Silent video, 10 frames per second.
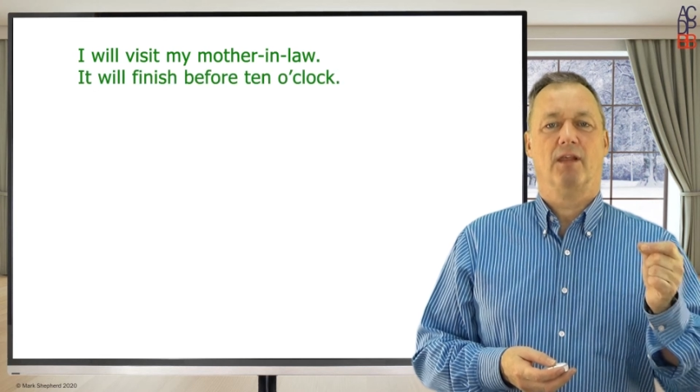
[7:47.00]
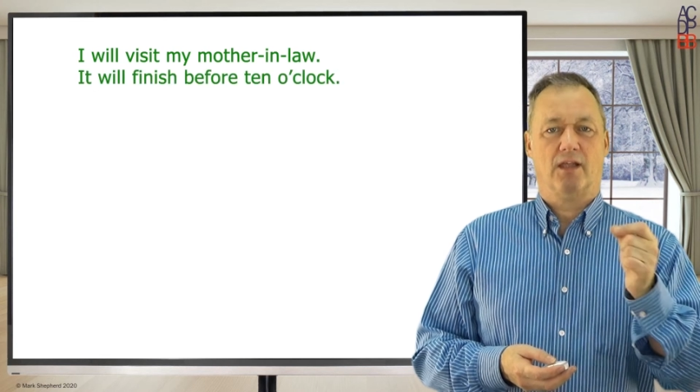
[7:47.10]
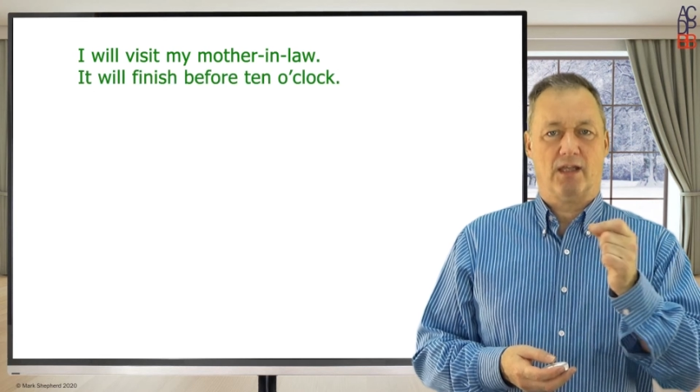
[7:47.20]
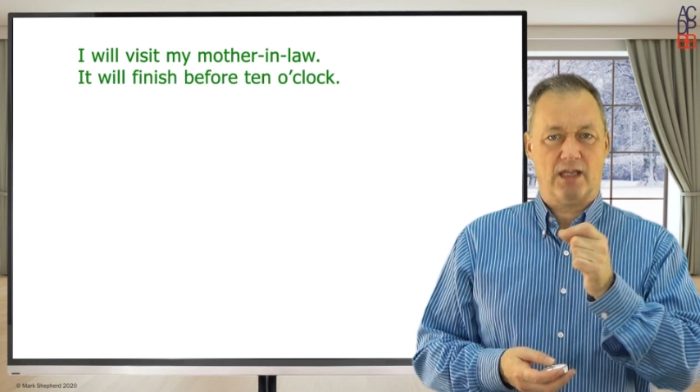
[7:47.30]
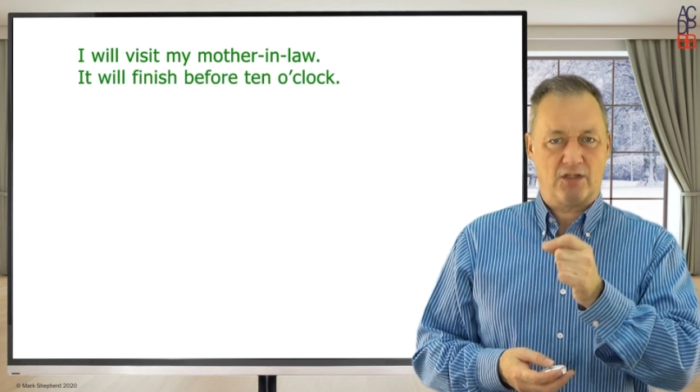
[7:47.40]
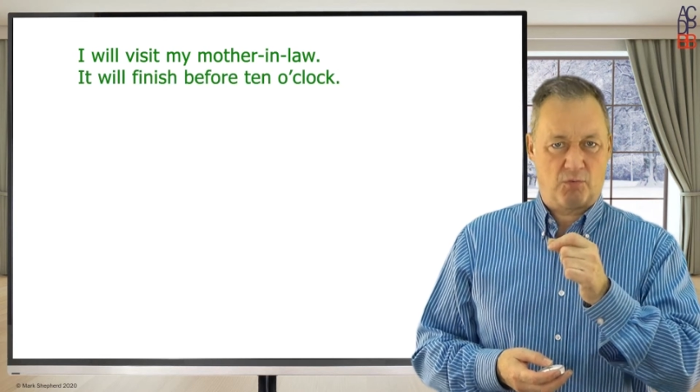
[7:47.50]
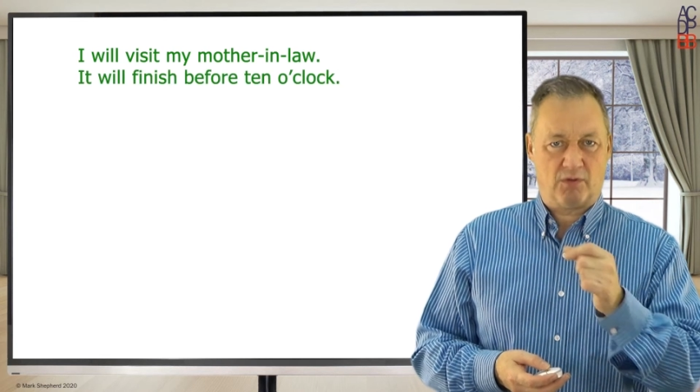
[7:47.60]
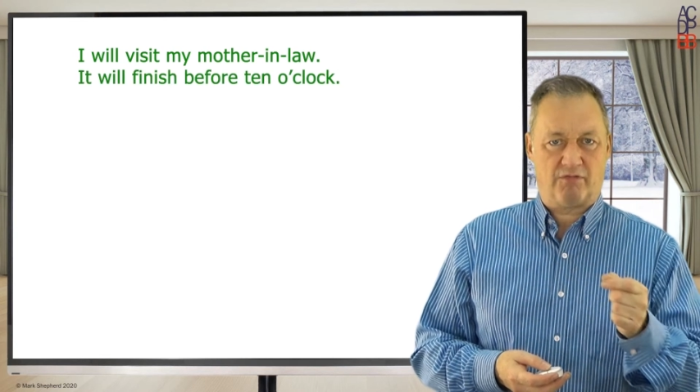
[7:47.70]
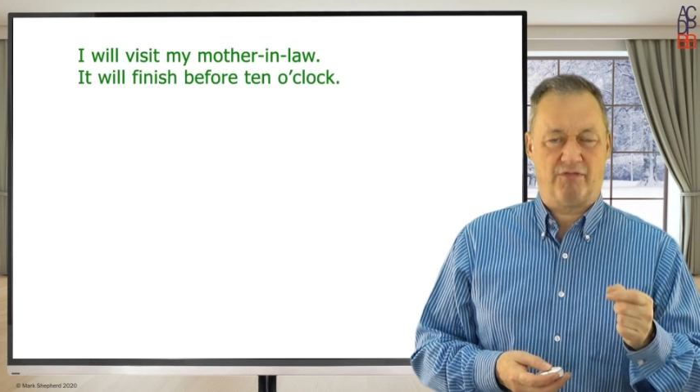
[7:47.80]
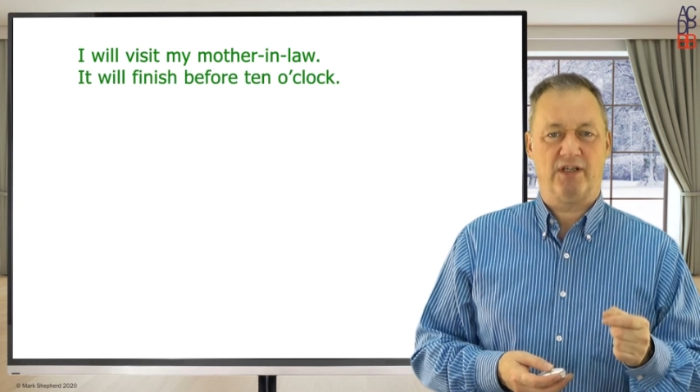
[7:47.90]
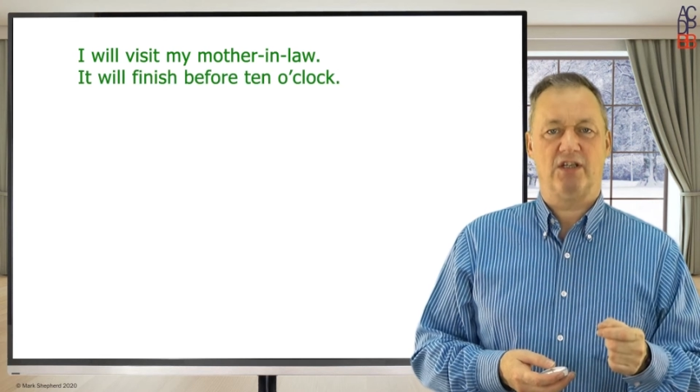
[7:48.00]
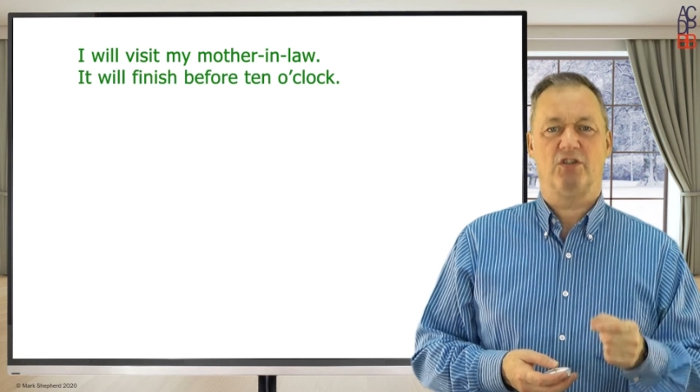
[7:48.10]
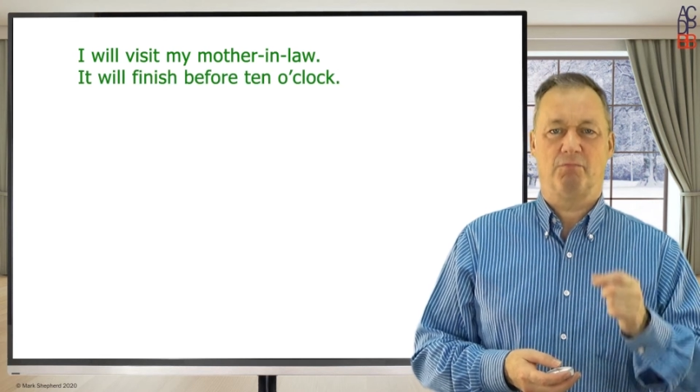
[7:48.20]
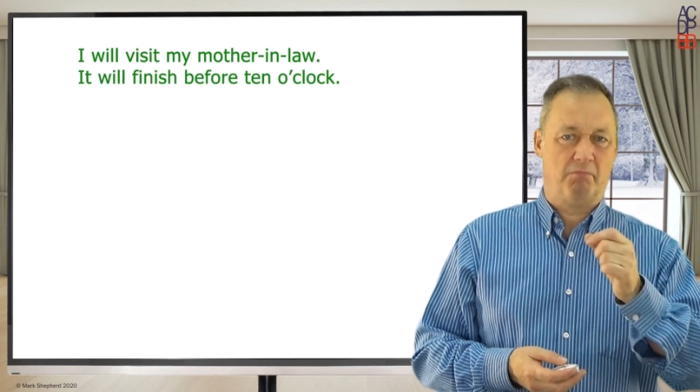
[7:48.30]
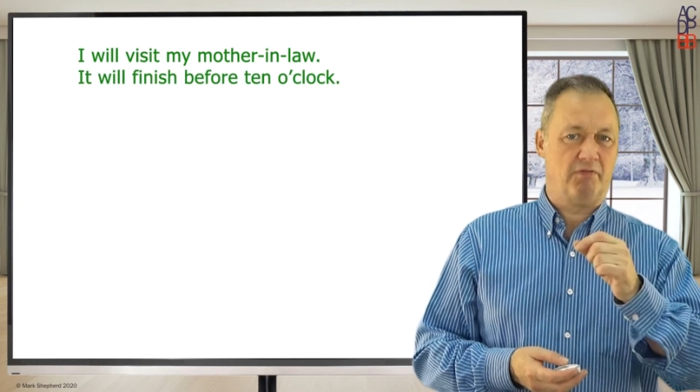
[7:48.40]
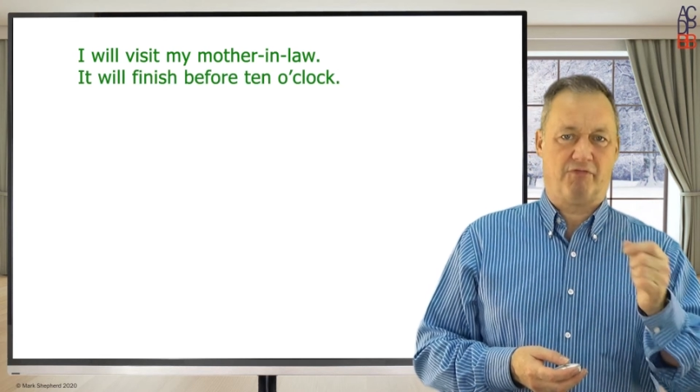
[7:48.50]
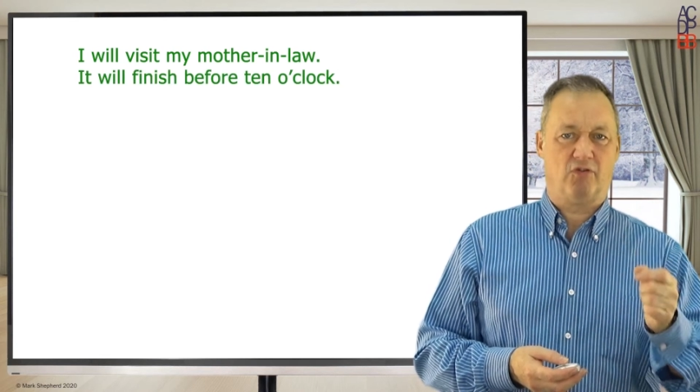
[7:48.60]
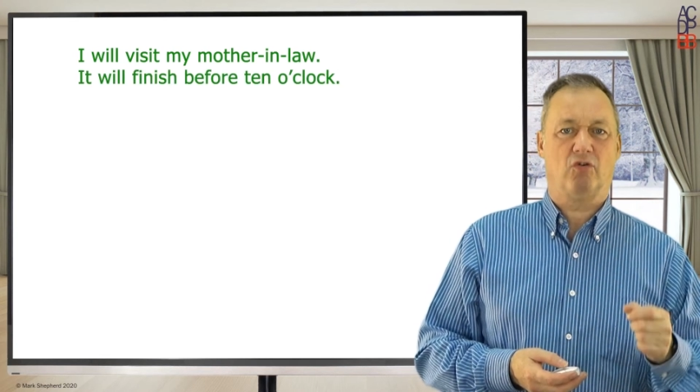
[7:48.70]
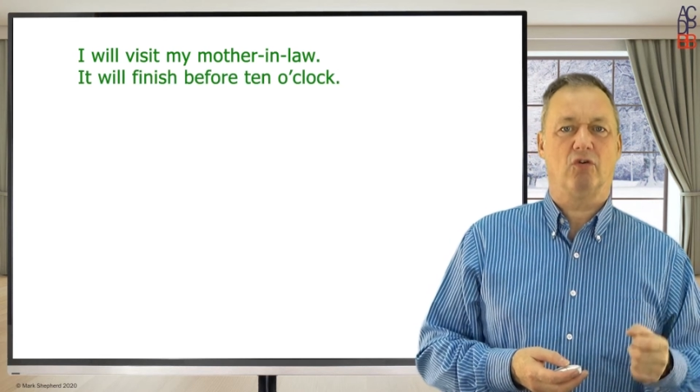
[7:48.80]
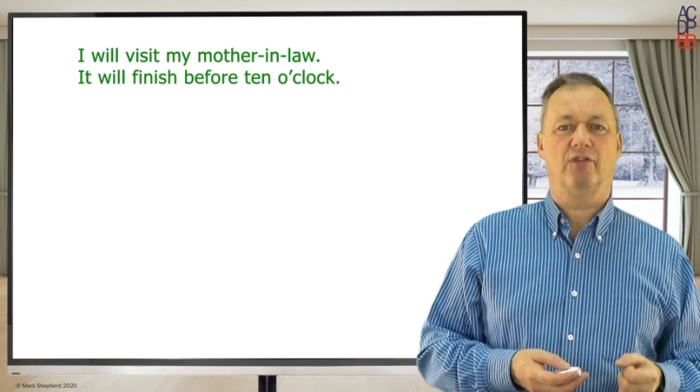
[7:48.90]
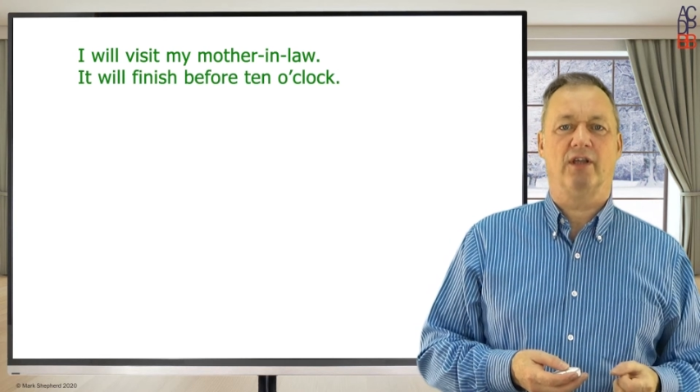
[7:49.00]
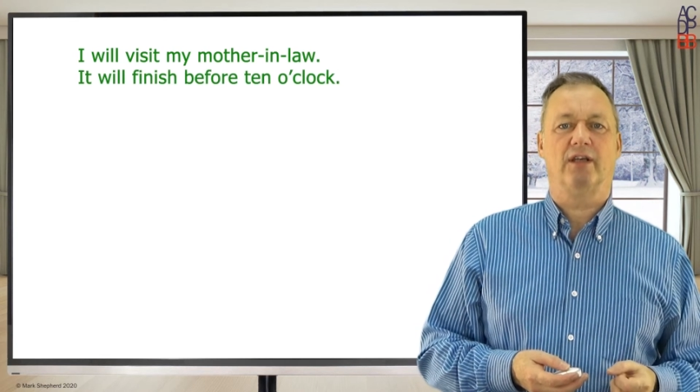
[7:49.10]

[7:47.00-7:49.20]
It will finish before 10